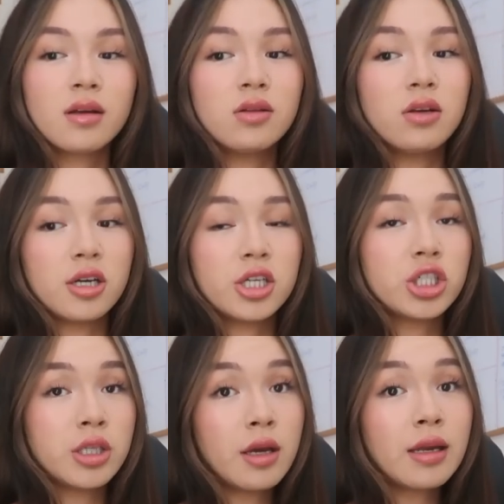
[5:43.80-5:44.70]
look,
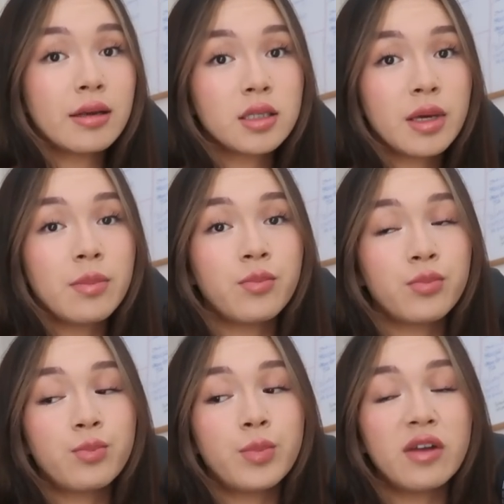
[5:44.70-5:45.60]
she turned out to be a
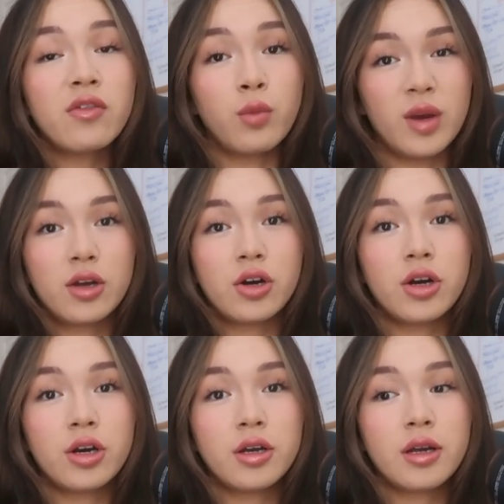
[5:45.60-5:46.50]
bit of a
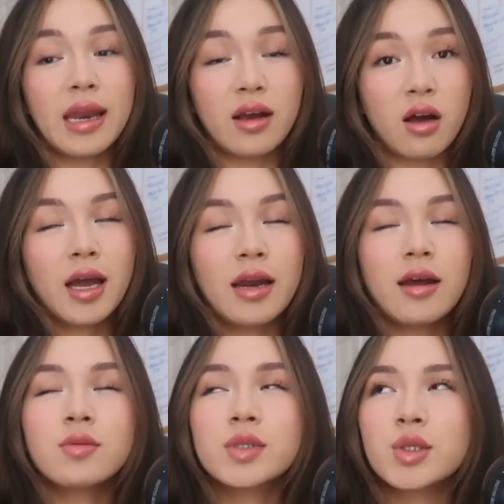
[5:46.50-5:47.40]
weirdo, and I can't. And
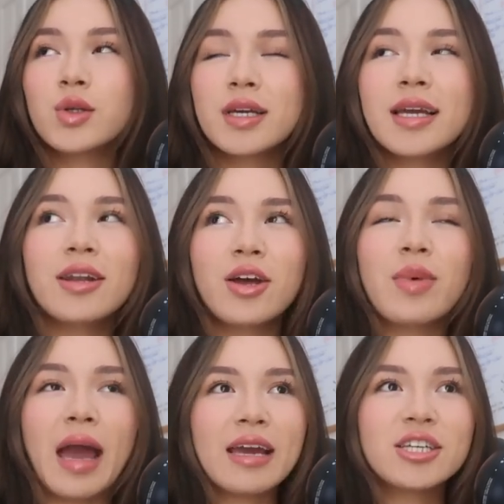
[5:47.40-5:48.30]
I was looking at her
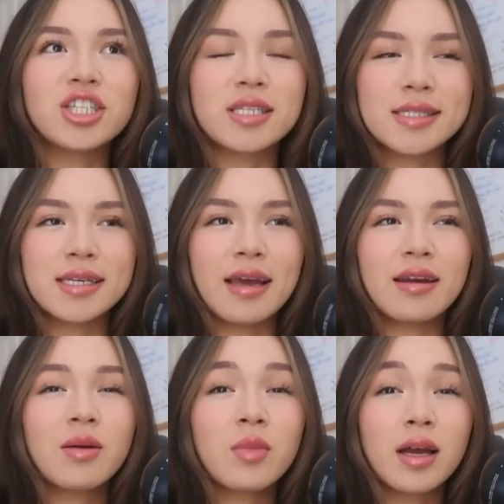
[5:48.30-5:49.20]
page yesterday,
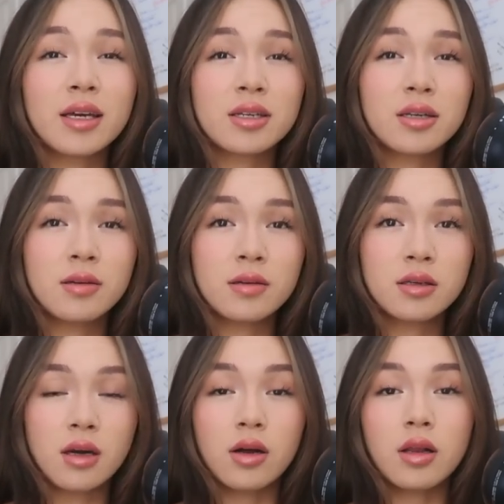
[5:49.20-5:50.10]
and I'm like,
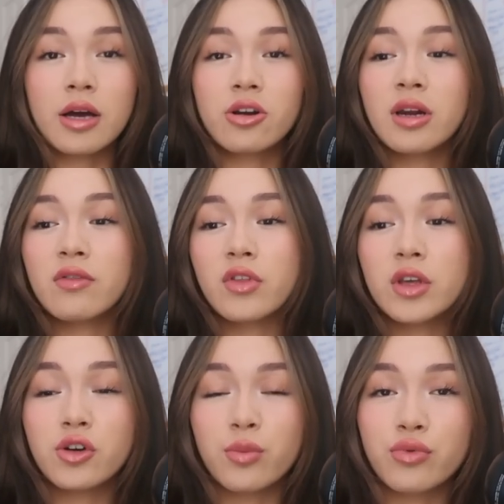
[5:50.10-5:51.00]
girl, I don't even
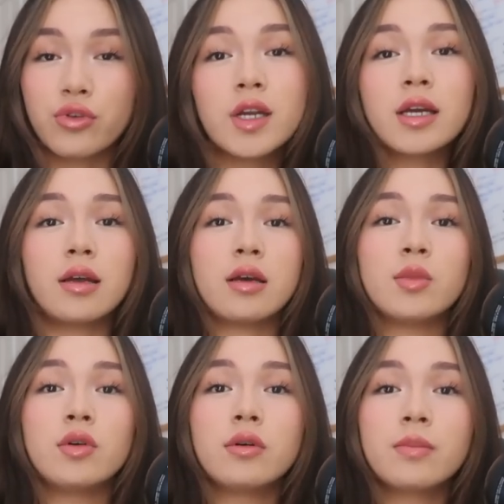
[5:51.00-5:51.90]
think you're pretty
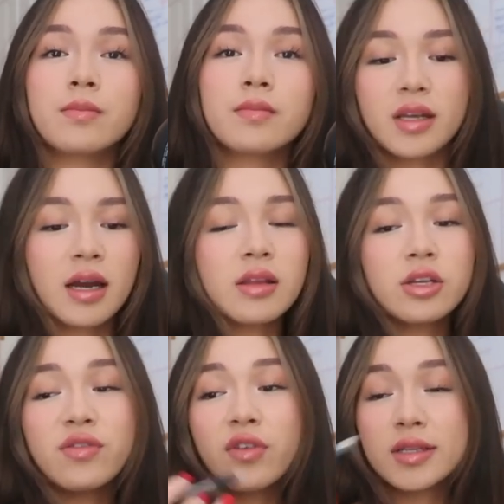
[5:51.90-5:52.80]
anymore. And
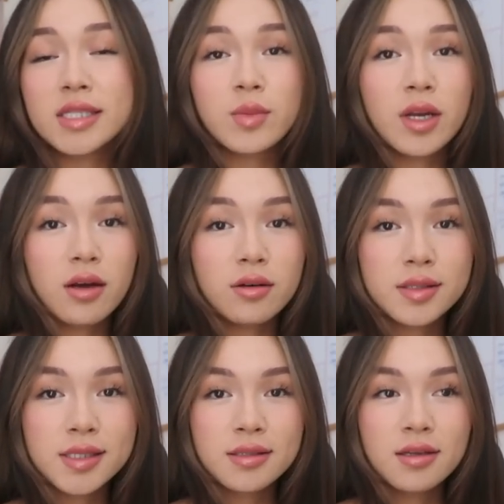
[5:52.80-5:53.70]
then you find someone
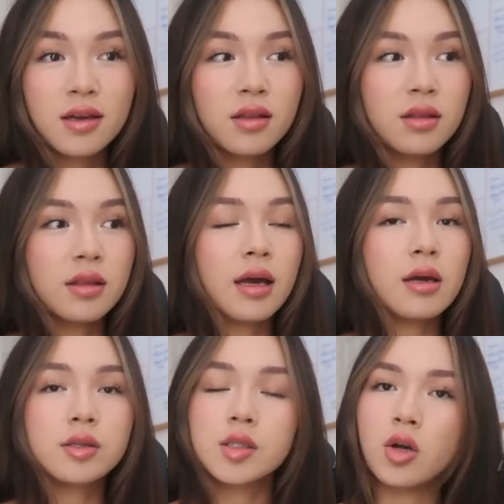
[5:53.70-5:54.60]
else,
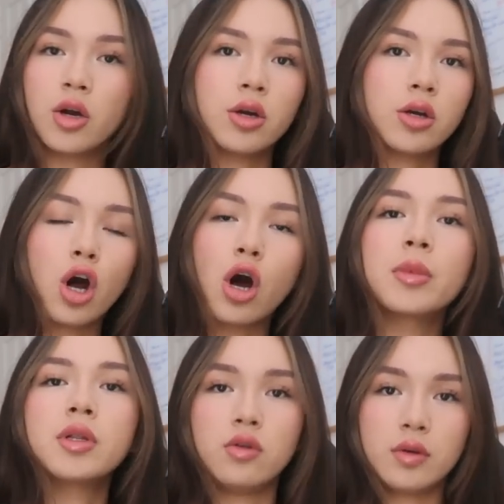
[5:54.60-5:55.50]
they are so
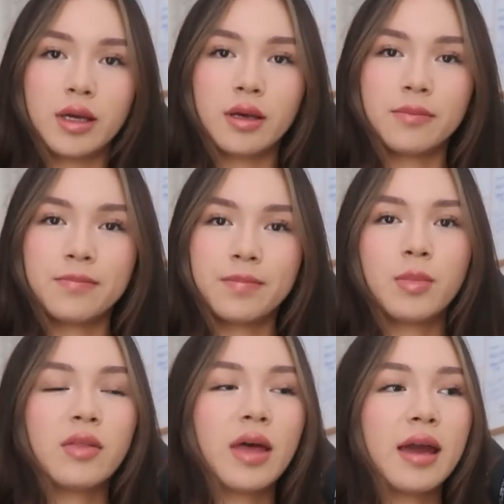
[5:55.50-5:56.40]
common looking,
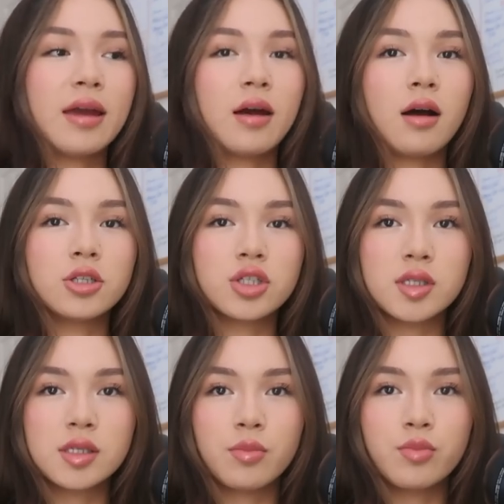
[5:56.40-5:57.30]
but they are
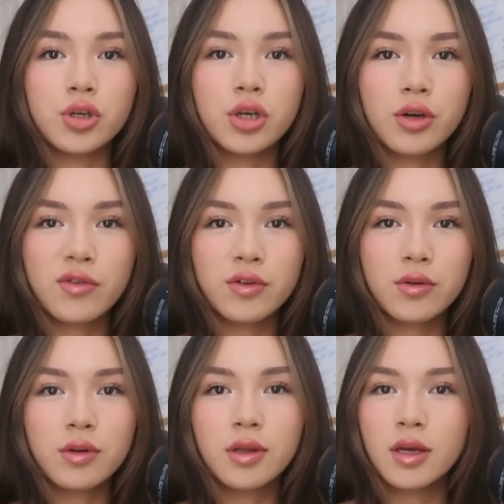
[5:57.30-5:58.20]
just
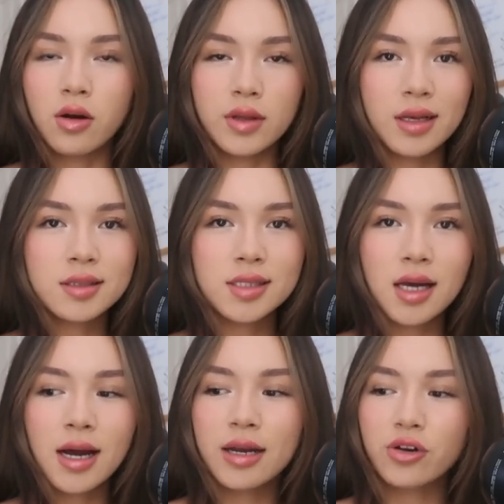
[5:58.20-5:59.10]
beautiful on the
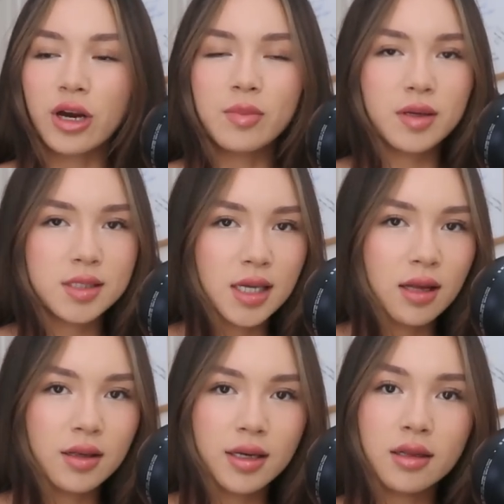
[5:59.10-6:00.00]
inside, great
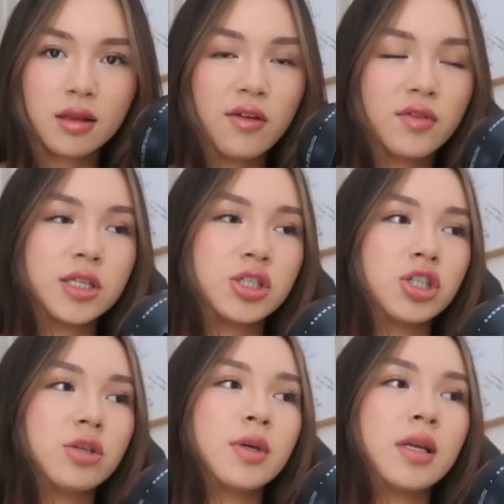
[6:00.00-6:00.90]
personality, lovely
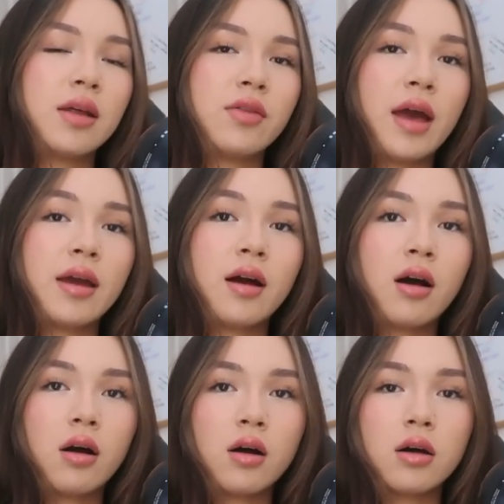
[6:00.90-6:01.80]
human, and they
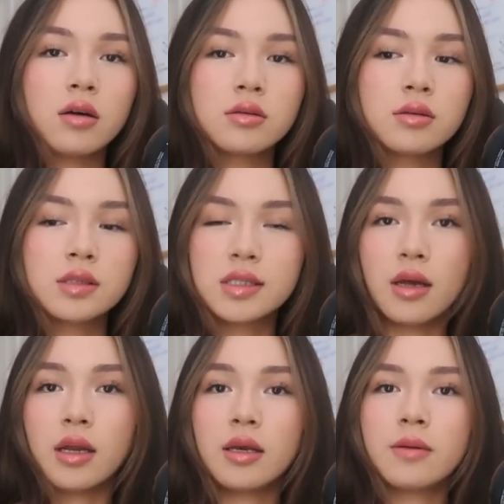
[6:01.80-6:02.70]
are
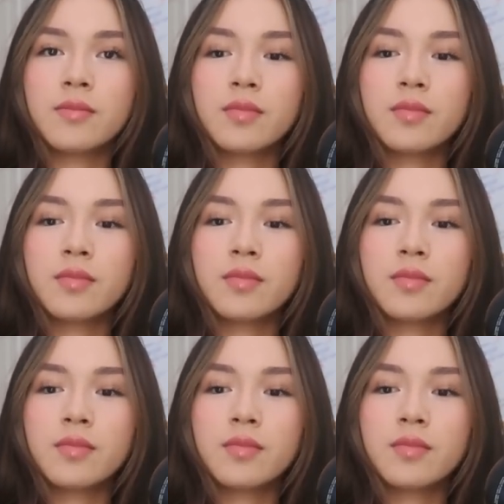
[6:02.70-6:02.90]
stunning.